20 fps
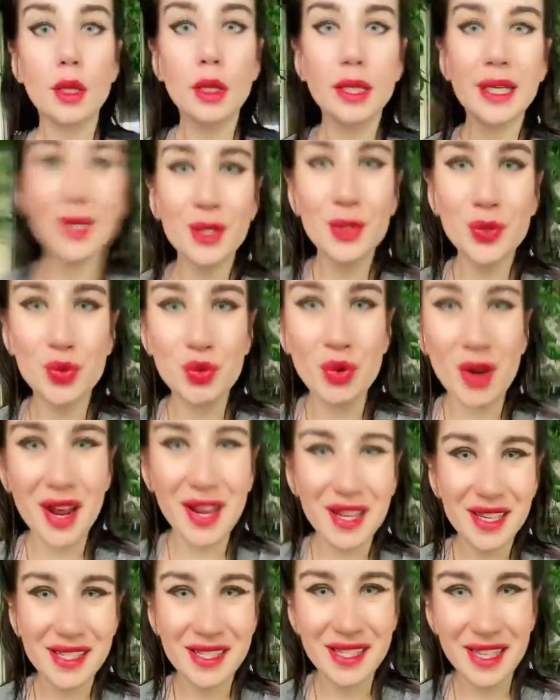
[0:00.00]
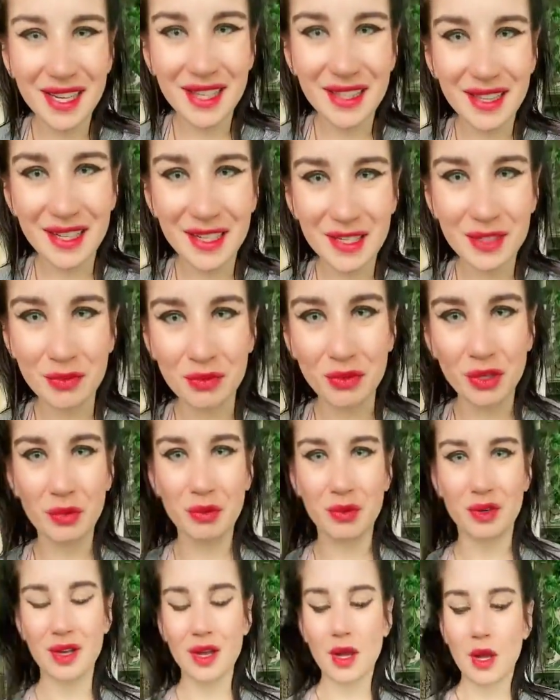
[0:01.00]
clean, dry sand that doesn't really
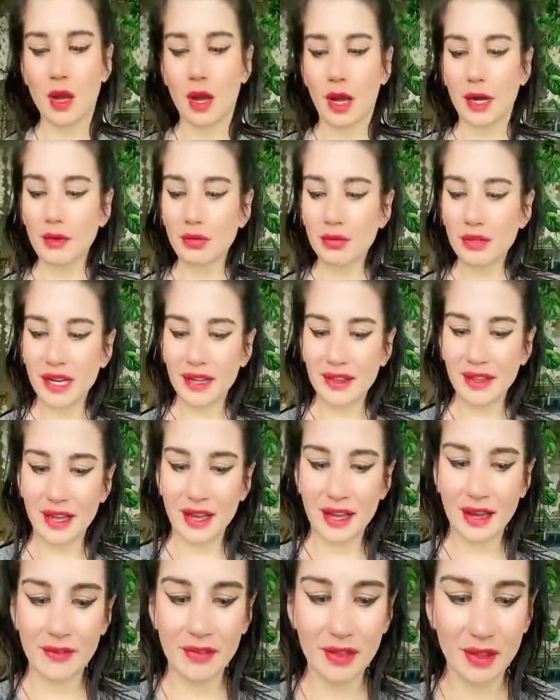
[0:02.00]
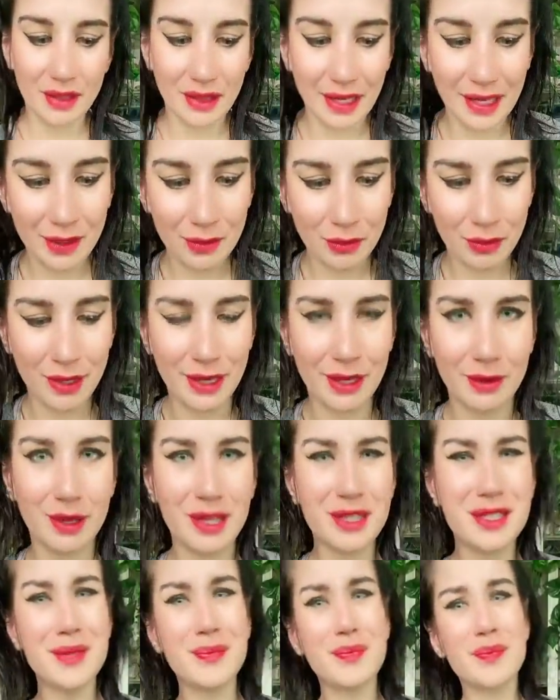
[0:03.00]
want. I don't really have that laying around.
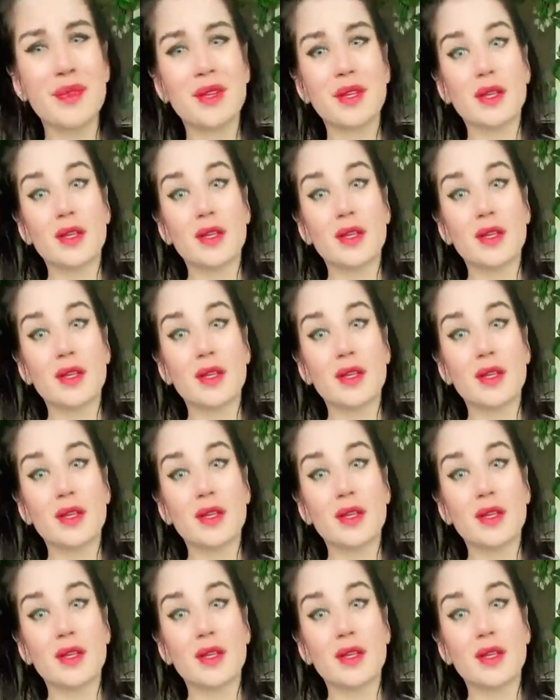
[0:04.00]
Actually,